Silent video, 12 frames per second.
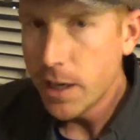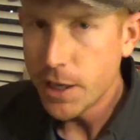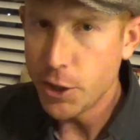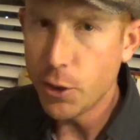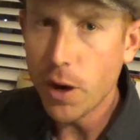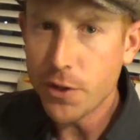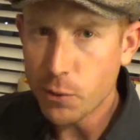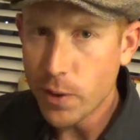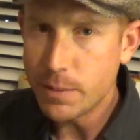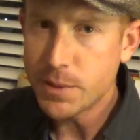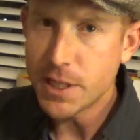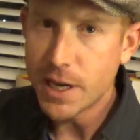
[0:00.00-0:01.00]
You go on their
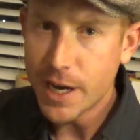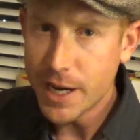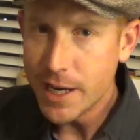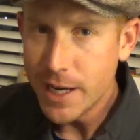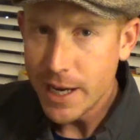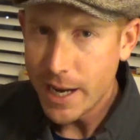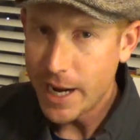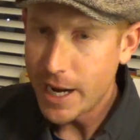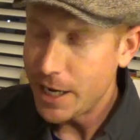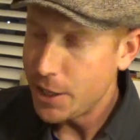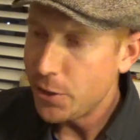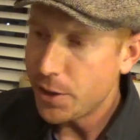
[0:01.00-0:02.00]
website
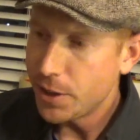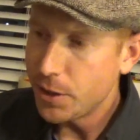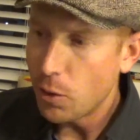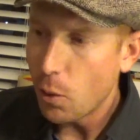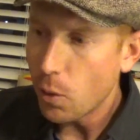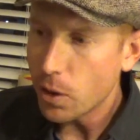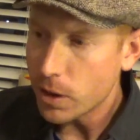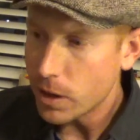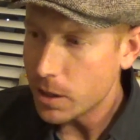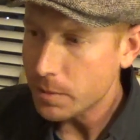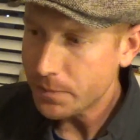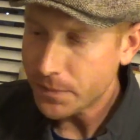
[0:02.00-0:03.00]
and you can
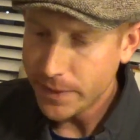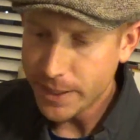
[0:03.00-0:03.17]
order,